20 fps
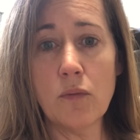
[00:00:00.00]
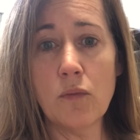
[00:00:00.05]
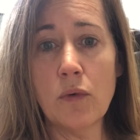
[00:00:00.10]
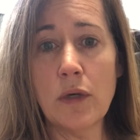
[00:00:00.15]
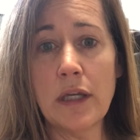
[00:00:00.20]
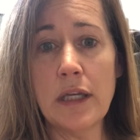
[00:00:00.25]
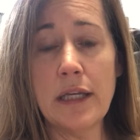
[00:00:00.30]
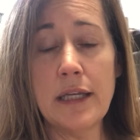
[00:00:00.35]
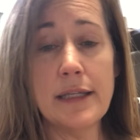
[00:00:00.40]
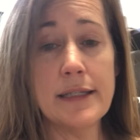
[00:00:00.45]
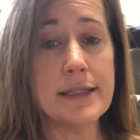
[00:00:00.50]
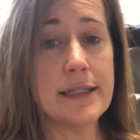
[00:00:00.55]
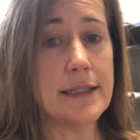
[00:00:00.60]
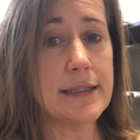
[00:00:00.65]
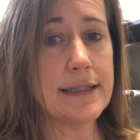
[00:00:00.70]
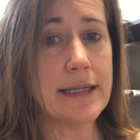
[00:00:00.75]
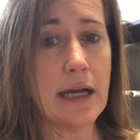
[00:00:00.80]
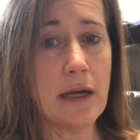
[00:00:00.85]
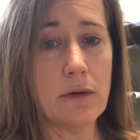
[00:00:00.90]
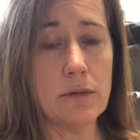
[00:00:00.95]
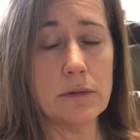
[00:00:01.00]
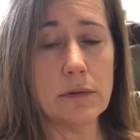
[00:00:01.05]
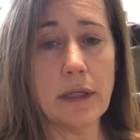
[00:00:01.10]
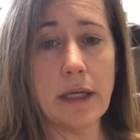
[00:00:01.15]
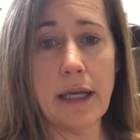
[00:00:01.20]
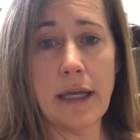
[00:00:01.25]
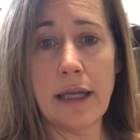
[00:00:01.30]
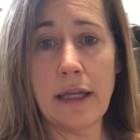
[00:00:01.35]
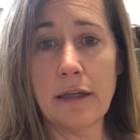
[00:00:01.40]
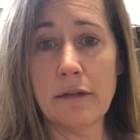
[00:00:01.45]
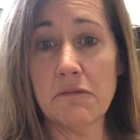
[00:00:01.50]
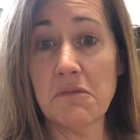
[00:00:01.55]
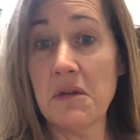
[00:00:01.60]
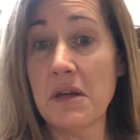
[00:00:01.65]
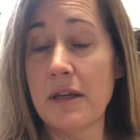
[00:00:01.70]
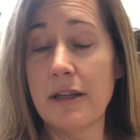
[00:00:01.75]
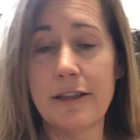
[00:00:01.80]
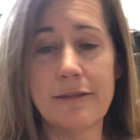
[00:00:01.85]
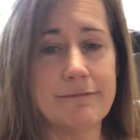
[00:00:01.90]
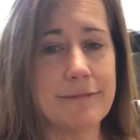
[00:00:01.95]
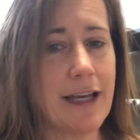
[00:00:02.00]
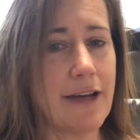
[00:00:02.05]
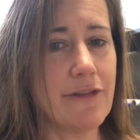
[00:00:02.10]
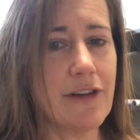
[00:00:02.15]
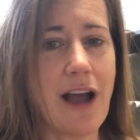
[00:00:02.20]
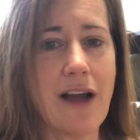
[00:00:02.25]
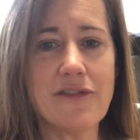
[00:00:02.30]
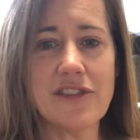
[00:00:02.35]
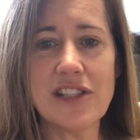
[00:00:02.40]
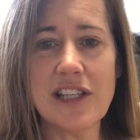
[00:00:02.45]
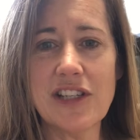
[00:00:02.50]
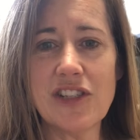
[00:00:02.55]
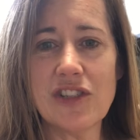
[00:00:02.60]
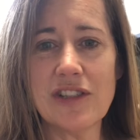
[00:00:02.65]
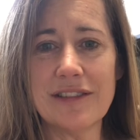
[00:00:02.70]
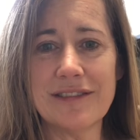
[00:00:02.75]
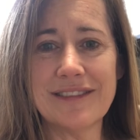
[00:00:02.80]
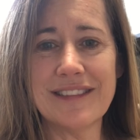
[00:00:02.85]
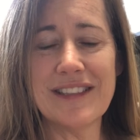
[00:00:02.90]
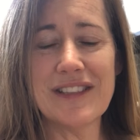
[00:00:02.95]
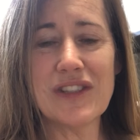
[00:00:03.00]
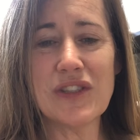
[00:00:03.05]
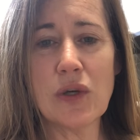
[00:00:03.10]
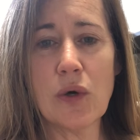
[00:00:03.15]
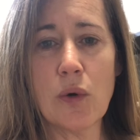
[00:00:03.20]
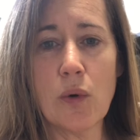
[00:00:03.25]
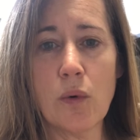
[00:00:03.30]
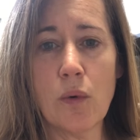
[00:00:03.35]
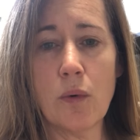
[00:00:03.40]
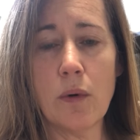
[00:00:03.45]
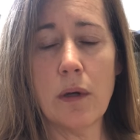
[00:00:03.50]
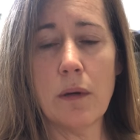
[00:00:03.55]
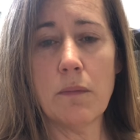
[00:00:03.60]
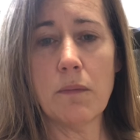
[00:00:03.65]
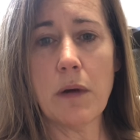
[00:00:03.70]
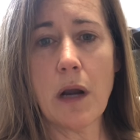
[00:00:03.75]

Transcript: we sit down and have a conversation. So